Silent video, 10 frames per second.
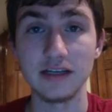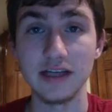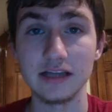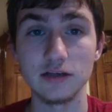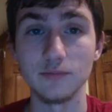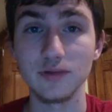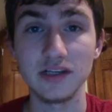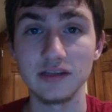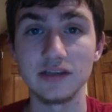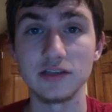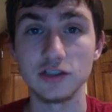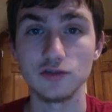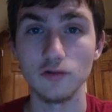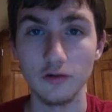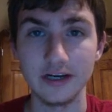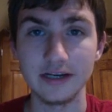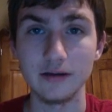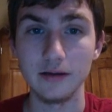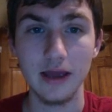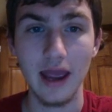and that completely destroyed
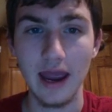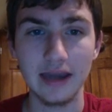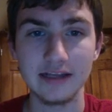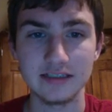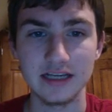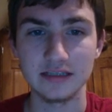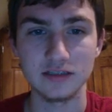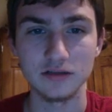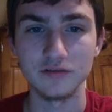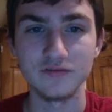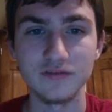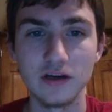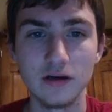any sense of